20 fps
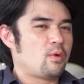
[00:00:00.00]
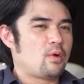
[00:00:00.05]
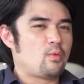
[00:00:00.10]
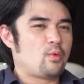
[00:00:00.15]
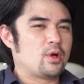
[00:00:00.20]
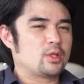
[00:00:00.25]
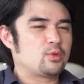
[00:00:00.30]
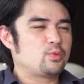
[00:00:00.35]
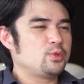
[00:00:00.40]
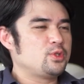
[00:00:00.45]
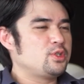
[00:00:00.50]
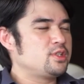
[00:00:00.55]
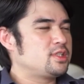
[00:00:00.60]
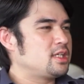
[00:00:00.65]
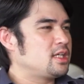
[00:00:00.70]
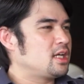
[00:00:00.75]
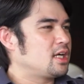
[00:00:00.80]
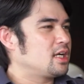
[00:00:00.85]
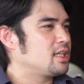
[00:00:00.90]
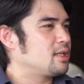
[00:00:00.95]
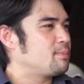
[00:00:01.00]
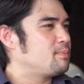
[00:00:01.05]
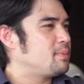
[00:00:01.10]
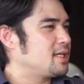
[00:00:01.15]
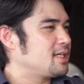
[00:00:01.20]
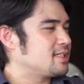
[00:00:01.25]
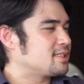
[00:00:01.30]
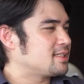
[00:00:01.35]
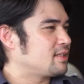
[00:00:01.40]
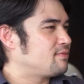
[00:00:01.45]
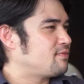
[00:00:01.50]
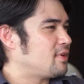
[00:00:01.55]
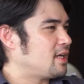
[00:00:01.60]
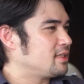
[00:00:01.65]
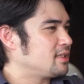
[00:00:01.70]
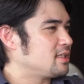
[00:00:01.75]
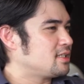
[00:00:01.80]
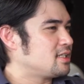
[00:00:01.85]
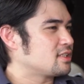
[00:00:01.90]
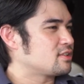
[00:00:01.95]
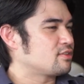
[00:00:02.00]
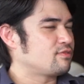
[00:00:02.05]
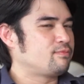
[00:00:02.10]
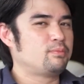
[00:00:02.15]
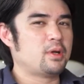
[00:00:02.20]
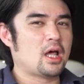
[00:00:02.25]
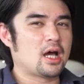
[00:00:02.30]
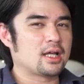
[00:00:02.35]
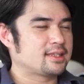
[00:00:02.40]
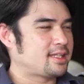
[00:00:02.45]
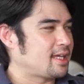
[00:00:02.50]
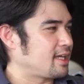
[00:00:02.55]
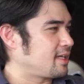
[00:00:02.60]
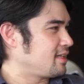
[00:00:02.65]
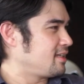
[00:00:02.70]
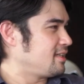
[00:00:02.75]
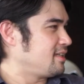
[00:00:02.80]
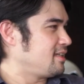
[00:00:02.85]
what would you say are the biggest advantages of Blocktec